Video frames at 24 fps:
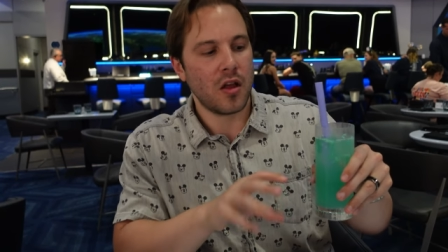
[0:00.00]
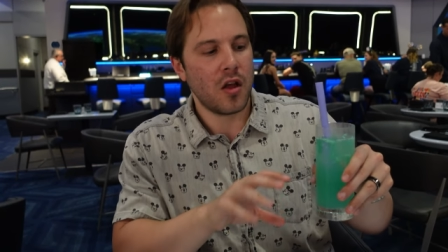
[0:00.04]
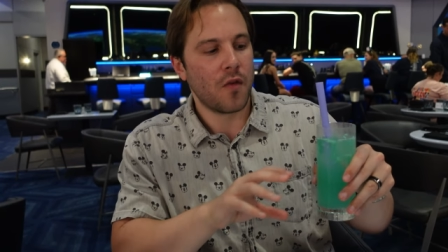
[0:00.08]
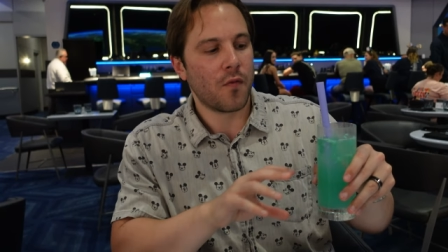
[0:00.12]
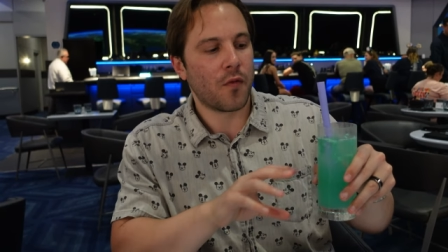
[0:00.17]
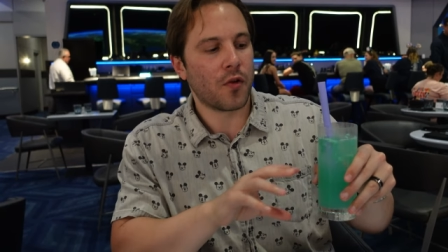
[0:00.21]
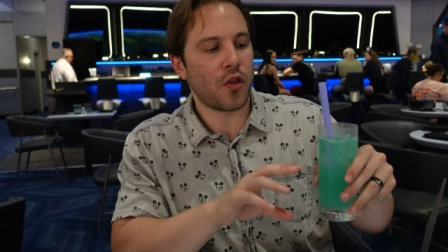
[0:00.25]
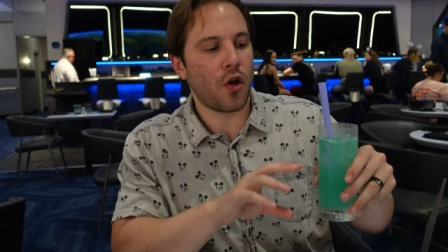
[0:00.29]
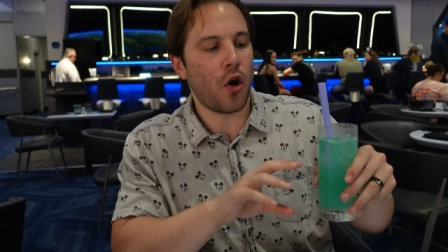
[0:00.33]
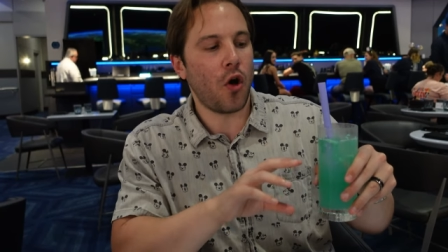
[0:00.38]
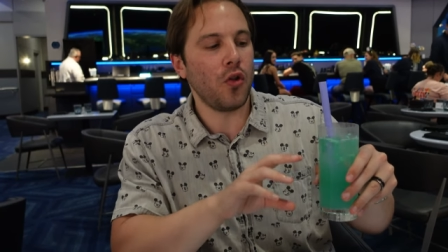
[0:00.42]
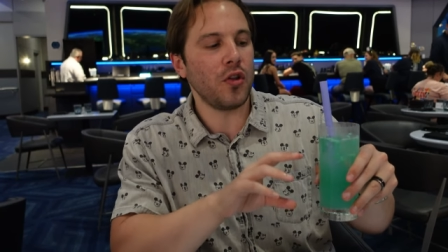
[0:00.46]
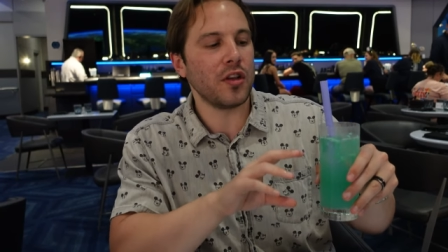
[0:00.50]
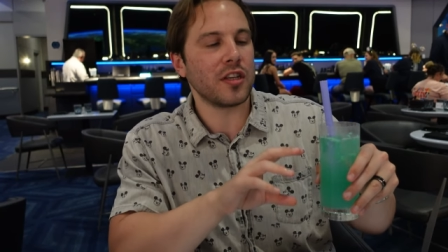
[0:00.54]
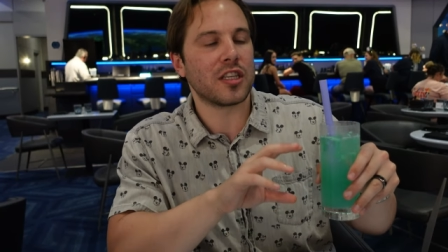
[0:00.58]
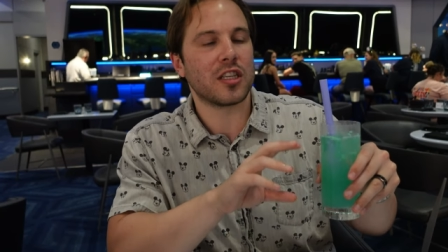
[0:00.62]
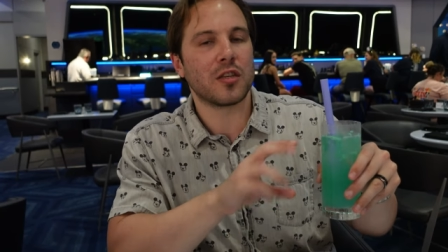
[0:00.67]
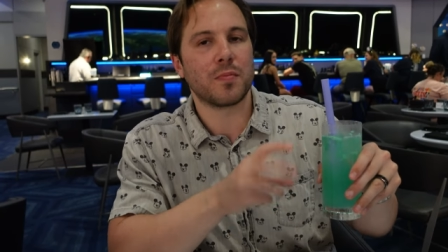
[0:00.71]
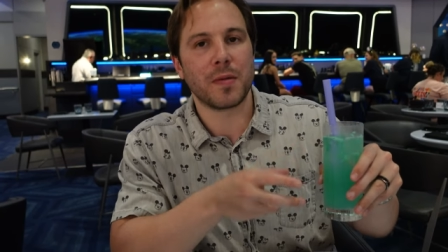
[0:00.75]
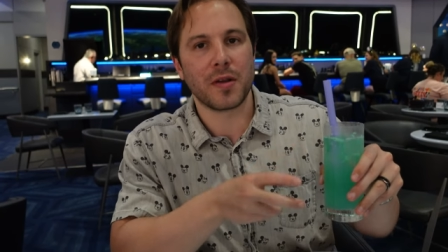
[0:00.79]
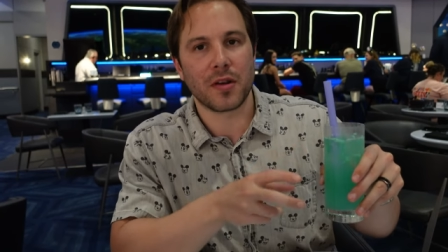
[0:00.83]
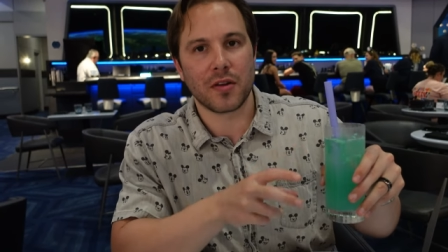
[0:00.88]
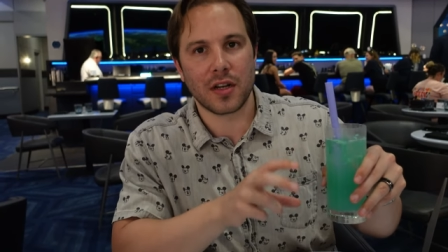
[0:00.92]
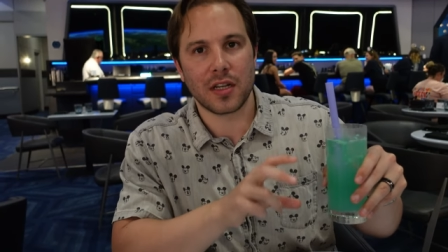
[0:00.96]
For the whole
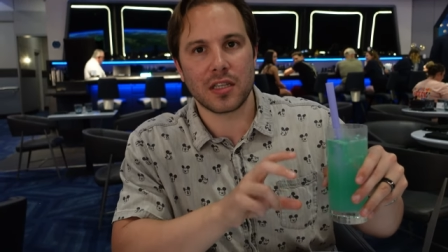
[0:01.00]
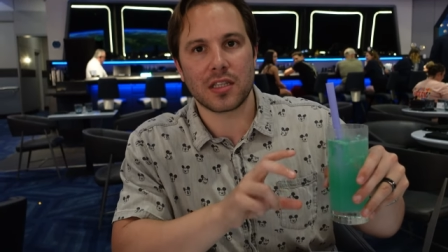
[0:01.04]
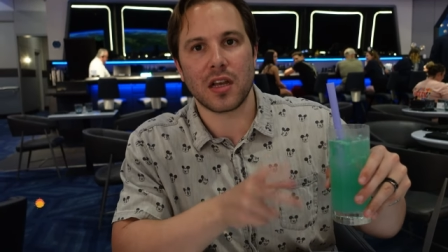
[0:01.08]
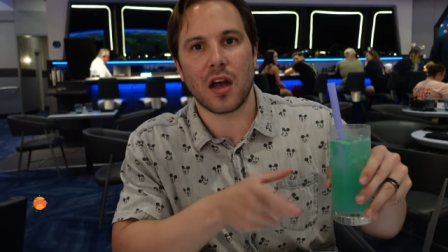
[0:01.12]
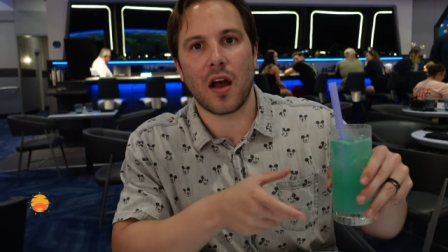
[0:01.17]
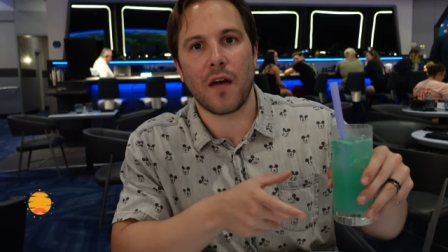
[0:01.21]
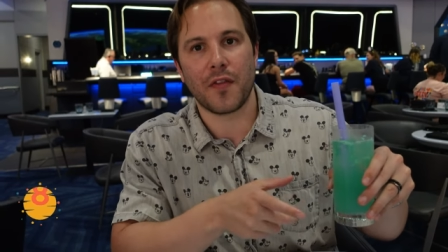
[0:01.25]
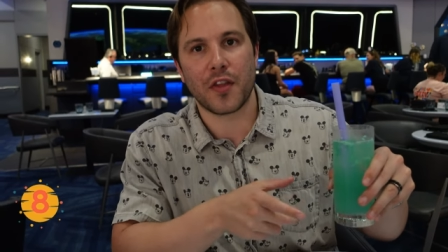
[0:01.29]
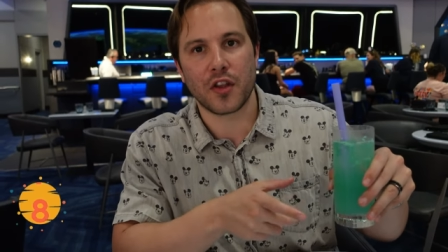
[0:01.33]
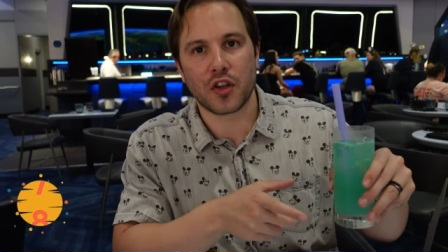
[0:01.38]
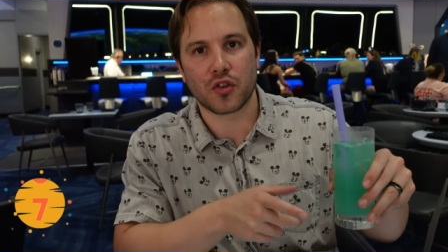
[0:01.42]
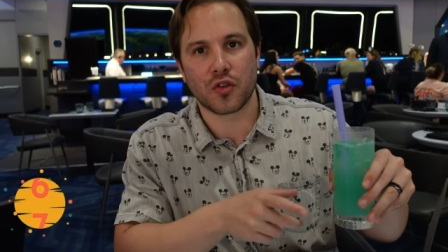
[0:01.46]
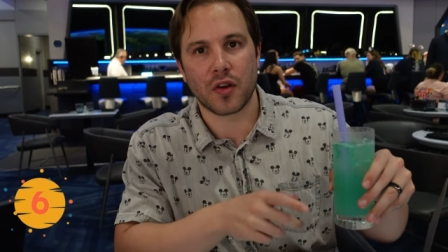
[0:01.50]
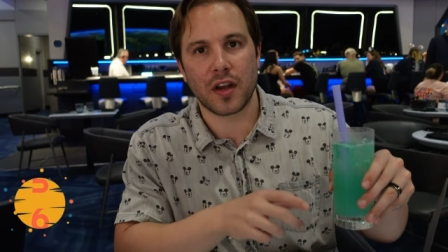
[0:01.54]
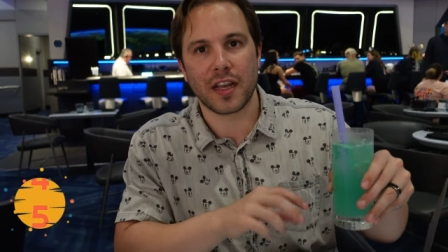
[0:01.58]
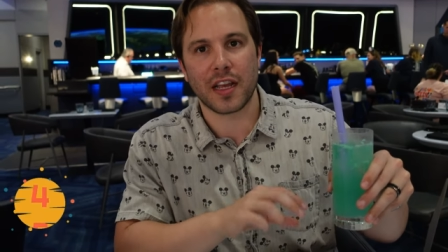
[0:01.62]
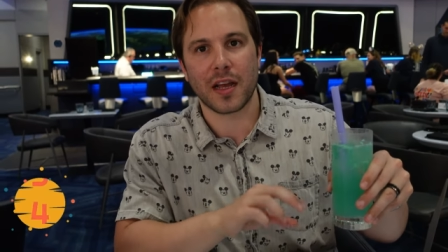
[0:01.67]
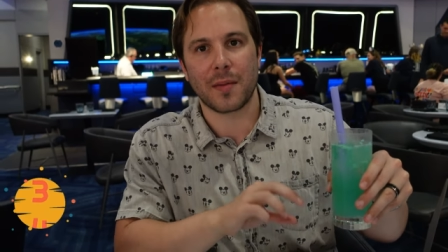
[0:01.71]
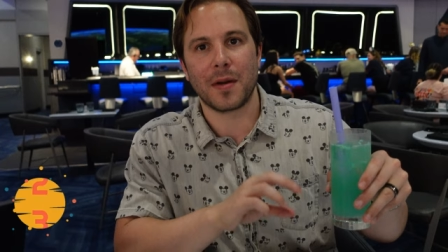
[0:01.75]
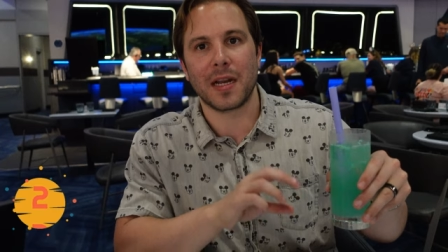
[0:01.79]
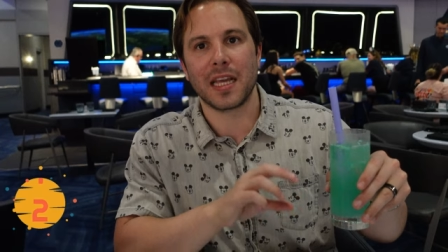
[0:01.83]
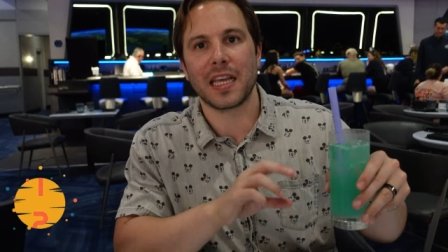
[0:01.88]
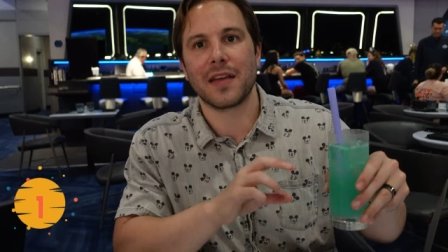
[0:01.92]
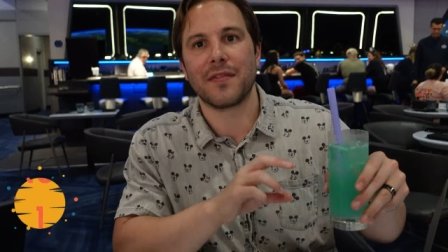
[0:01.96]
experience of the drink,
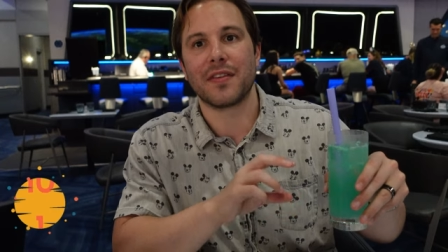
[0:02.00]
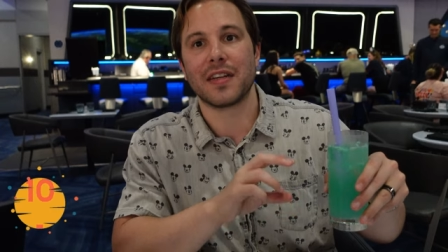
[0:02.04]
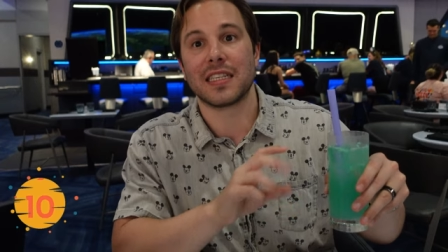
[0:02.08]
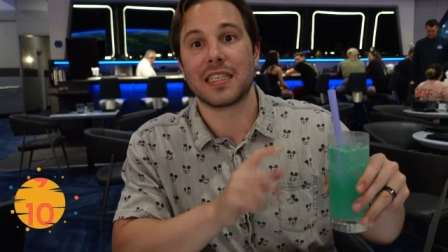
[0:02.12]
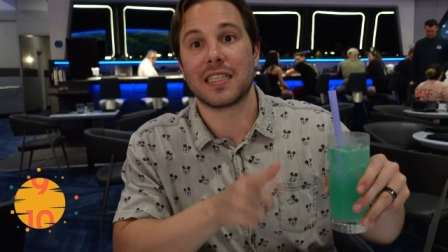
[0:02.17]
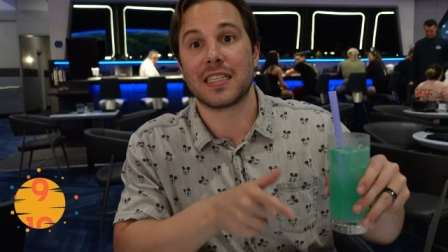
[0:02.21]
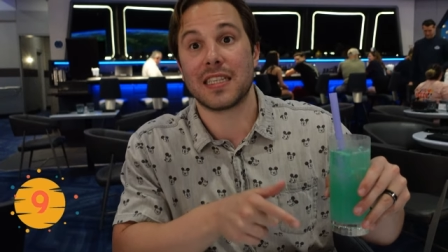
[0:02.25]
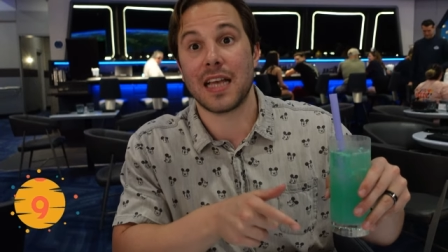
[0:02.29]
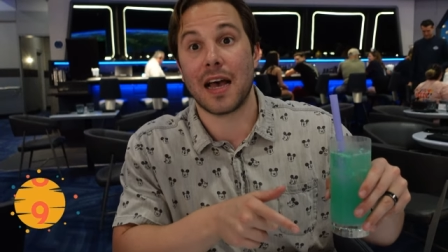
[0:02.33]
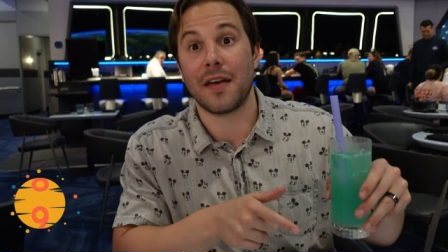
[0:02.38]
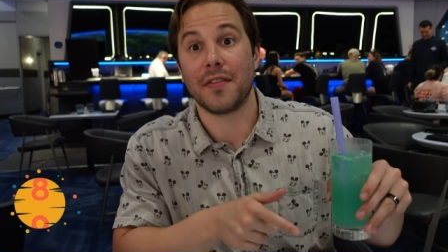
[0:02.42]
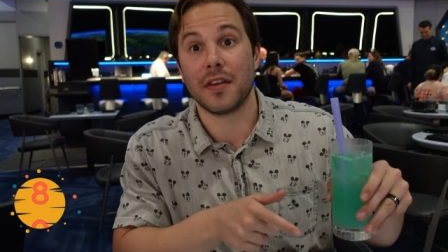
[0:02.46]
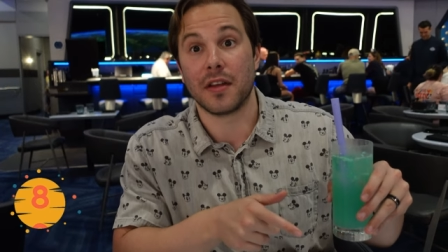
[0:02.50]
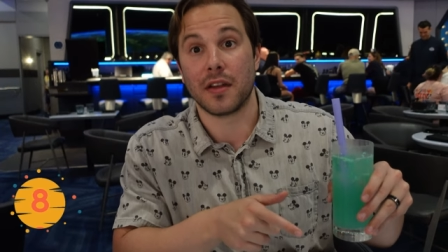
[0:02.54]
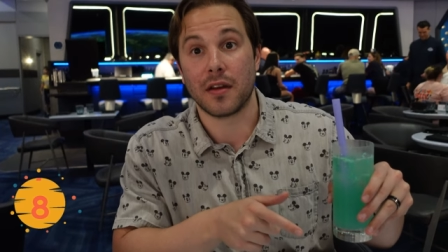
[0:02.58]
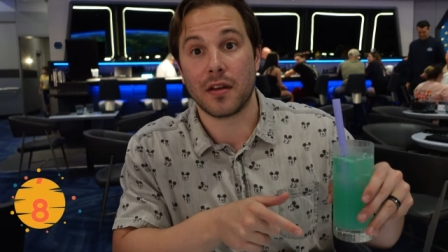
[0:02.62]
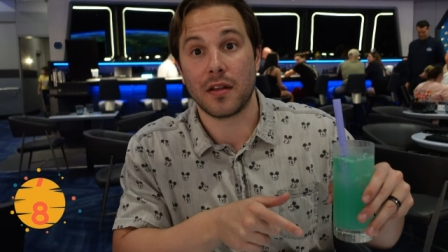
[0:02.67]
I'm gonna give it a 7.